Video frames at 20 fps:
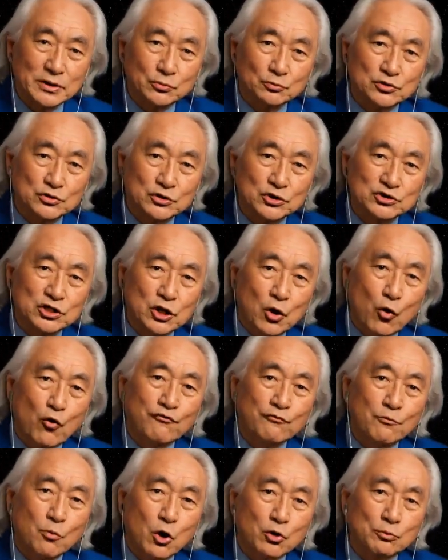But what's
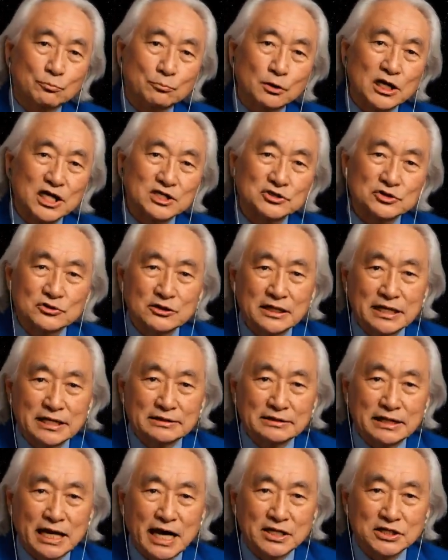deeply
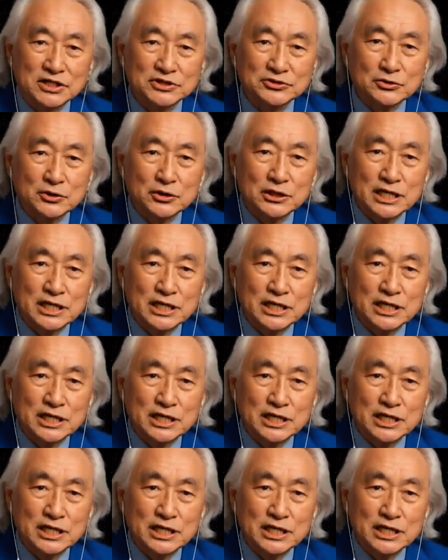fascinating is that